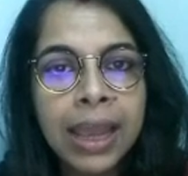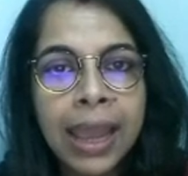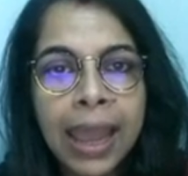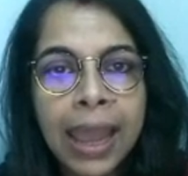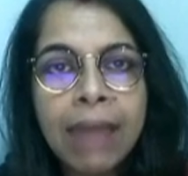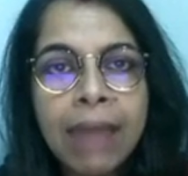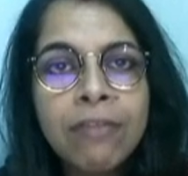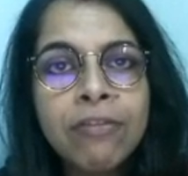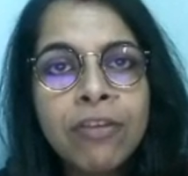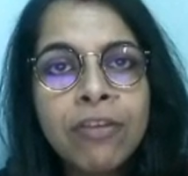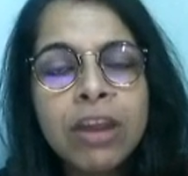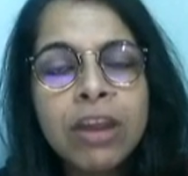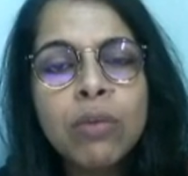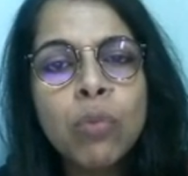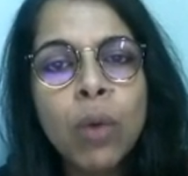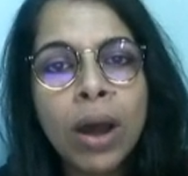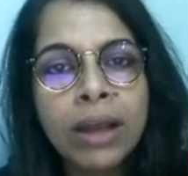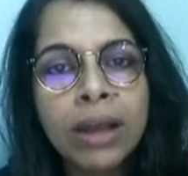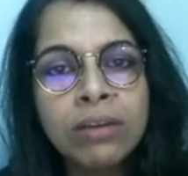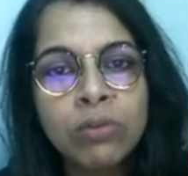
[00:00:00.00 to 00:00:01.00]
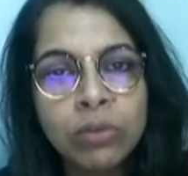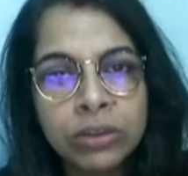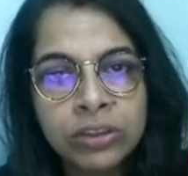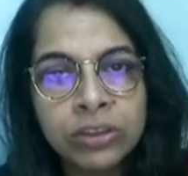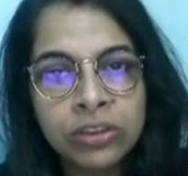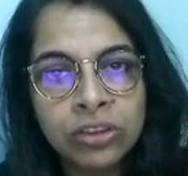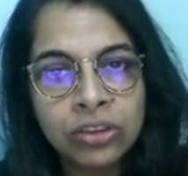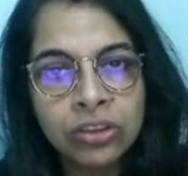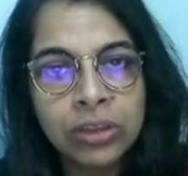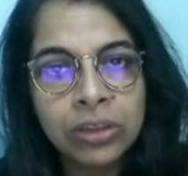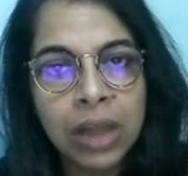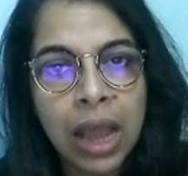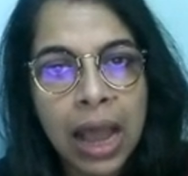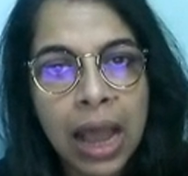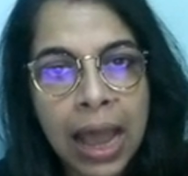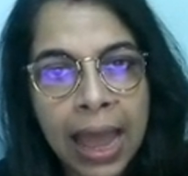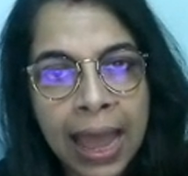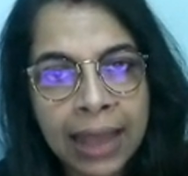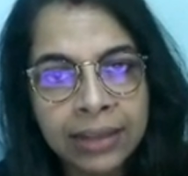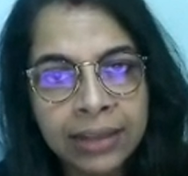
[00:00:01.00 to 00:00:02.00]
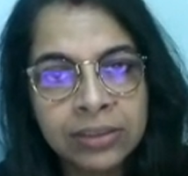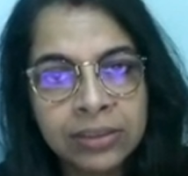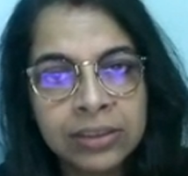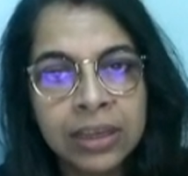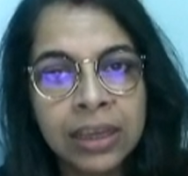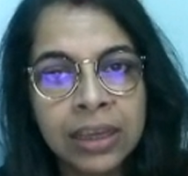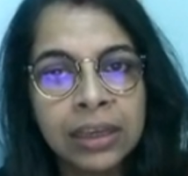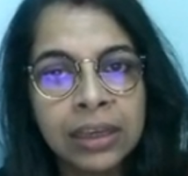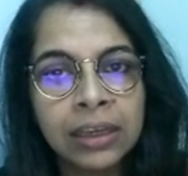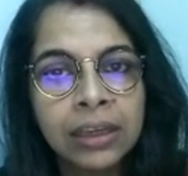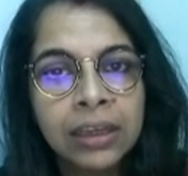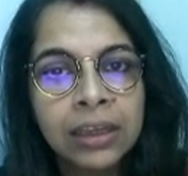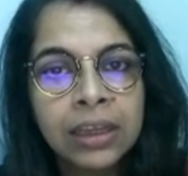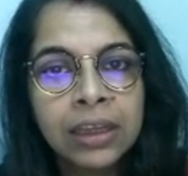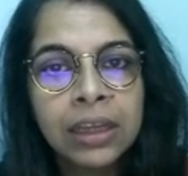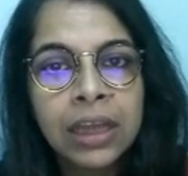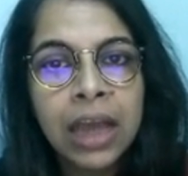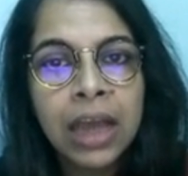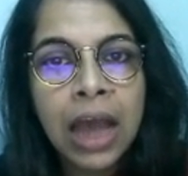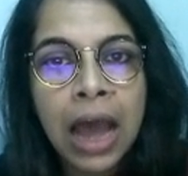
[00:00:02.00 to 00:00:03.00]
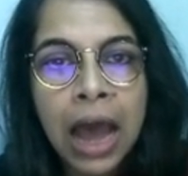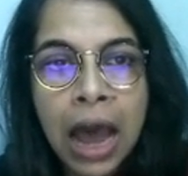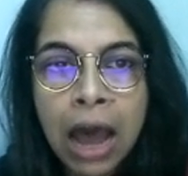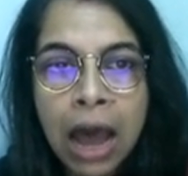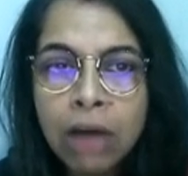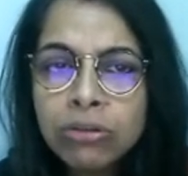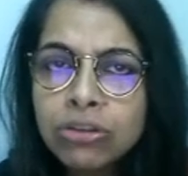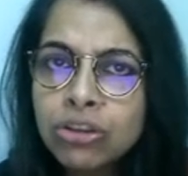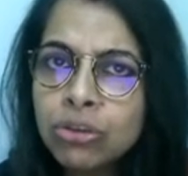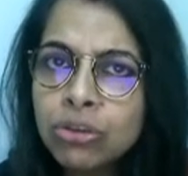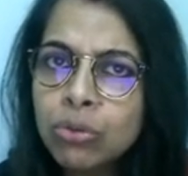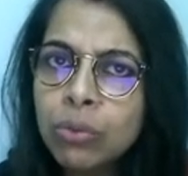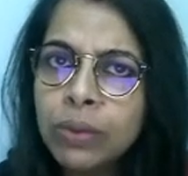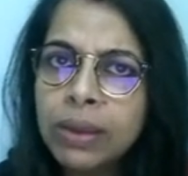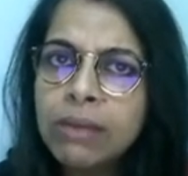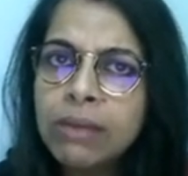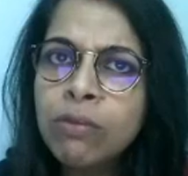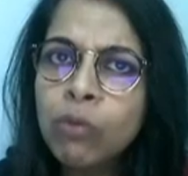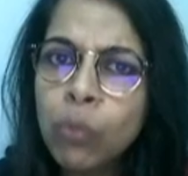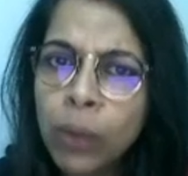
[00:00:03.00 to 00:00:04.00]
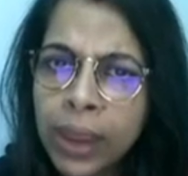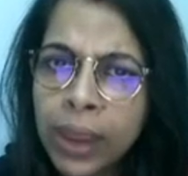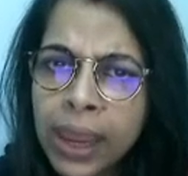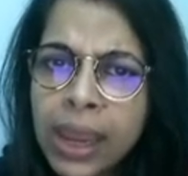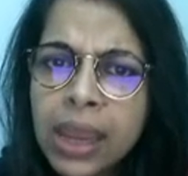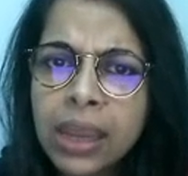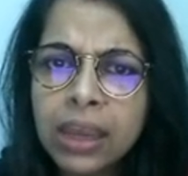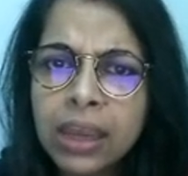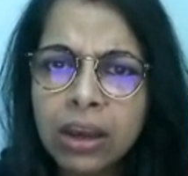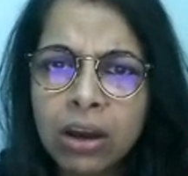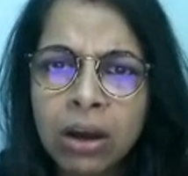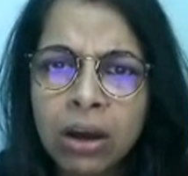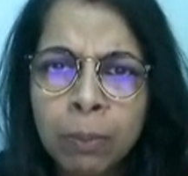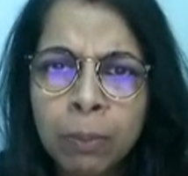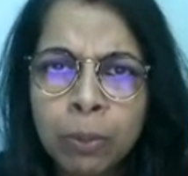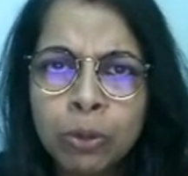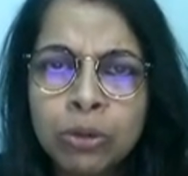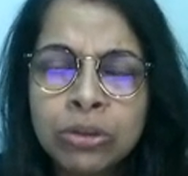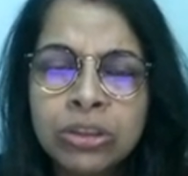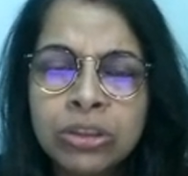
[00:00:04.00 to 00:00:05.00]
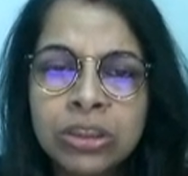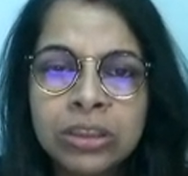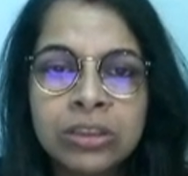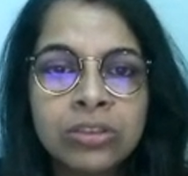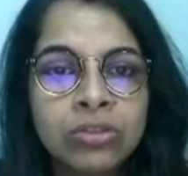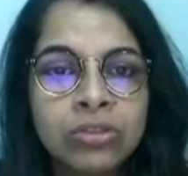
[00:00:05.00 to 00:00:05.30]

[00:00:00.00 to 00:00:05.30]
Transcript: Everyone was asking, how do we weigh Appukuttan?